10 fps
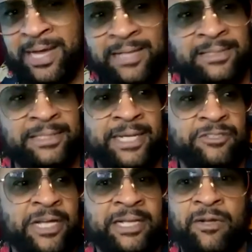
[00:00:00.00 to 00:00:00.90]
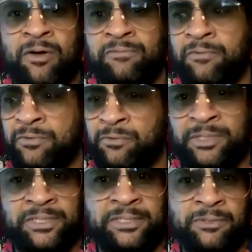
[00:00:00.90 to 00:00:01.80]
I had to take Janet off for the
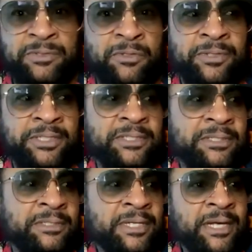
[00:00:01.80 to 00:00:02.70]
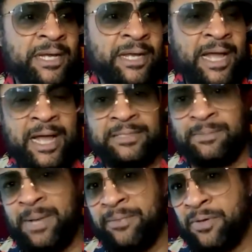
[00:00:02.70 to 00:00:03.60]
rest of territories. I had
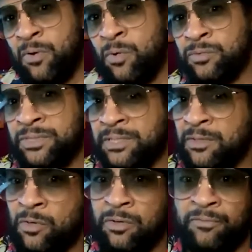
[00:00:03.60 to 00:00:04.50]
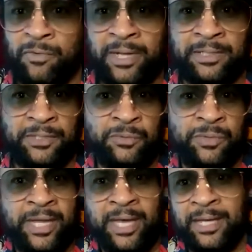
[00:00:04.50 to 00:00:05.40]
Samantha Cole sing the hook for like the
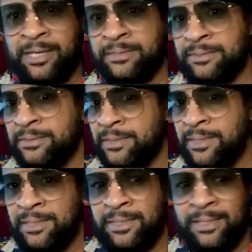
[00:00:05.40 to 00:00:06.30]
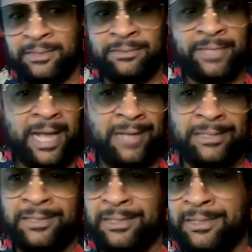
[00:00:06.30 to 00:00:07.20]
UK and
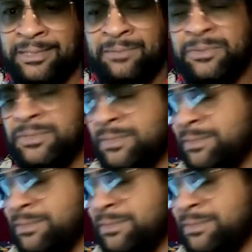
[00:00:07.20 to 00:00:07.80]
Canada, and it was